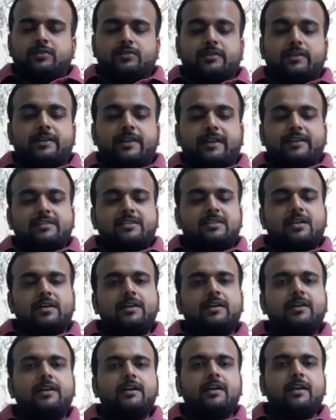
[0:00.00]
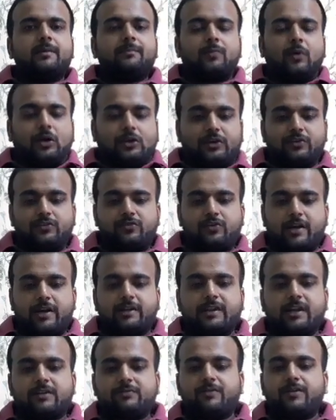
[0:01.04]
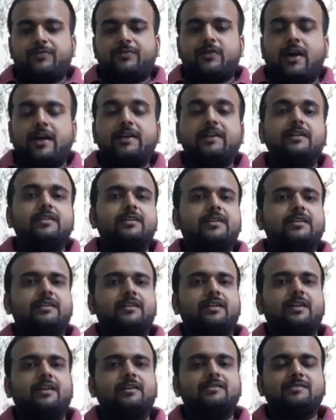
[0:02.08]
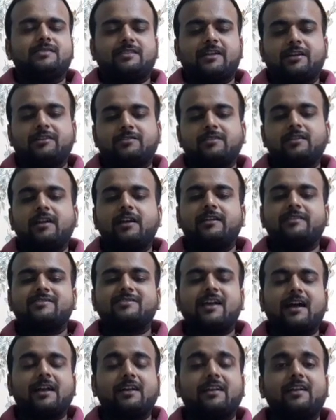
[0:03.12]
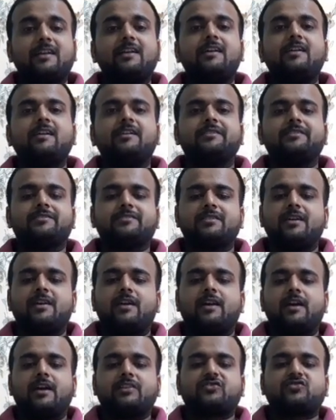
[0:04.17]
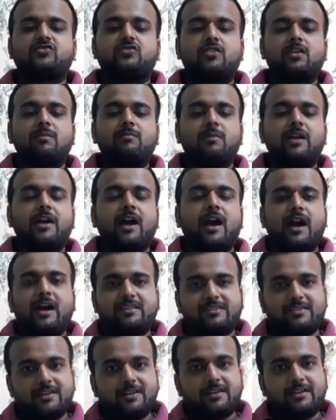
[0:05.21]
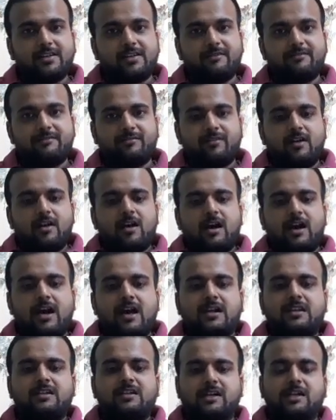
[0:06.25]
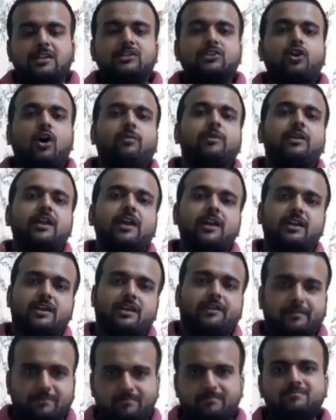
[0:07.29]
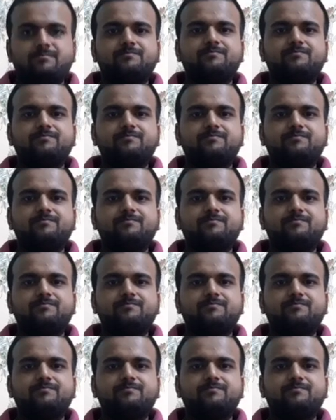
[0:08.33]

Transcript: The next important trait that we find in Satan is that he is extremely assertive and dominating.